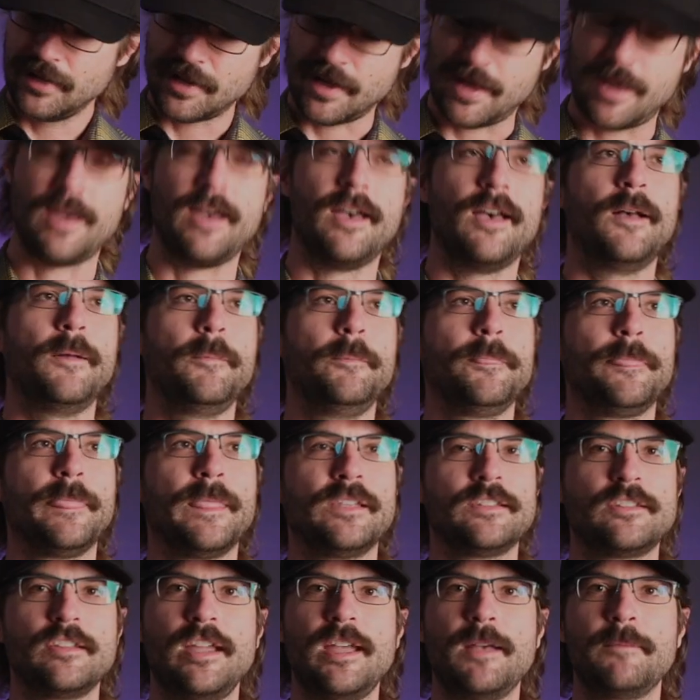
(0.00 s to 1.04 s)
So
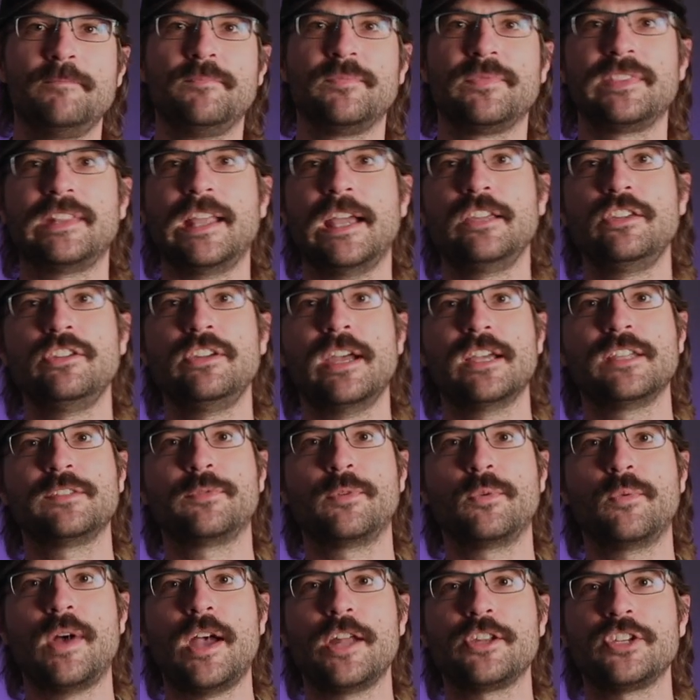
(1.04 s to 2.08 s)
yeah, thank you guys for
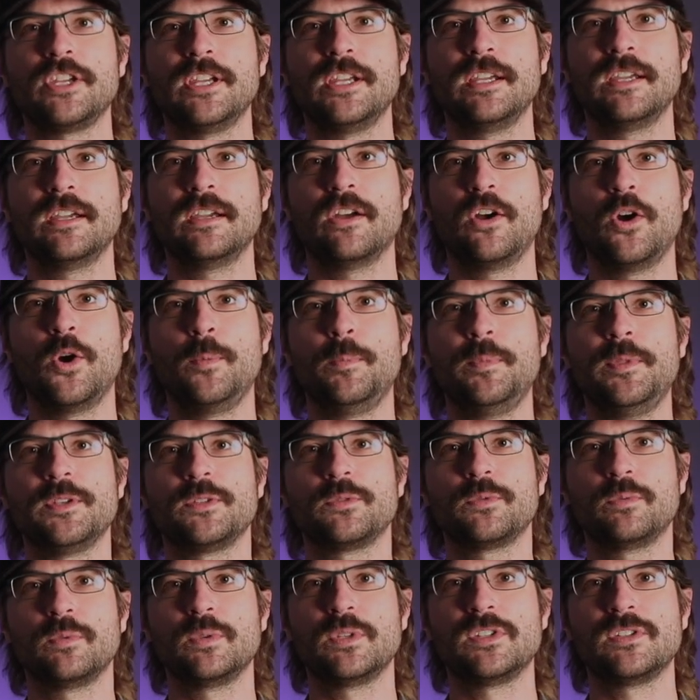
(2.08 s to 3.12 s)
watching. I hope this
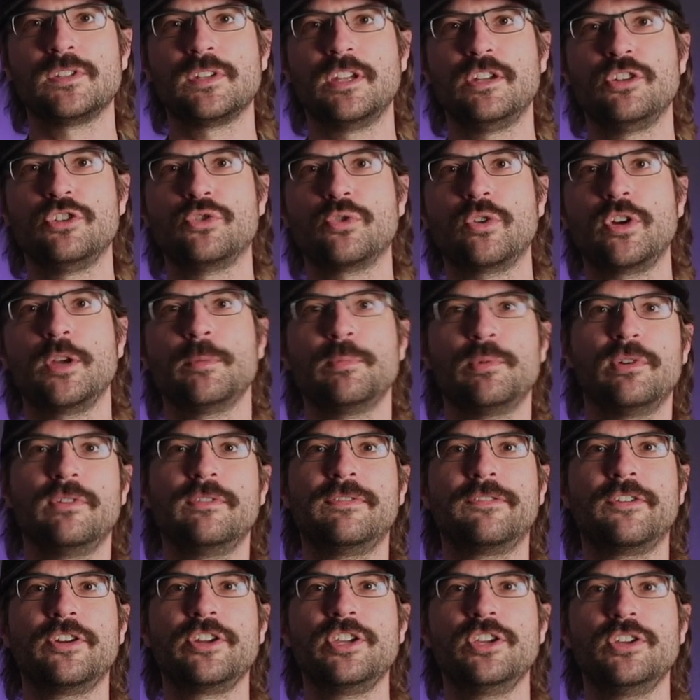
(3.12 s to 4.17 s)
was enjoyable
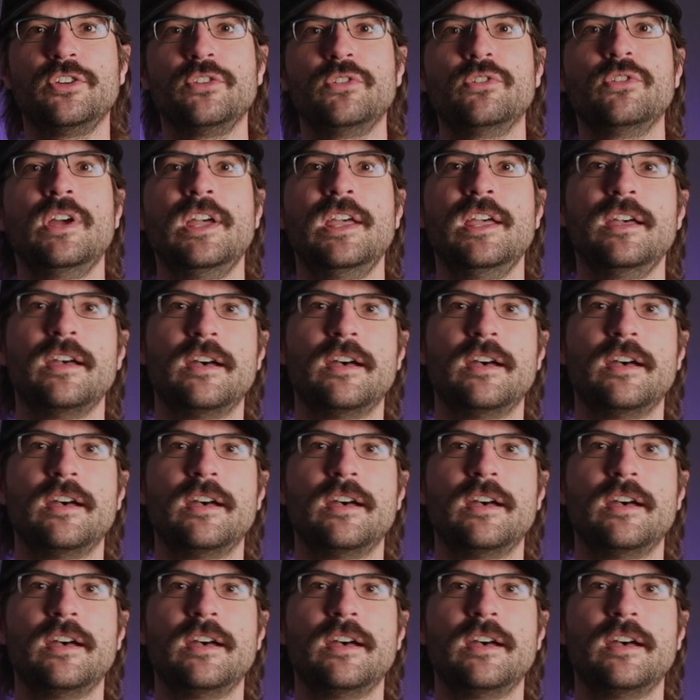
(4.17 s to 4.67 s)
for you.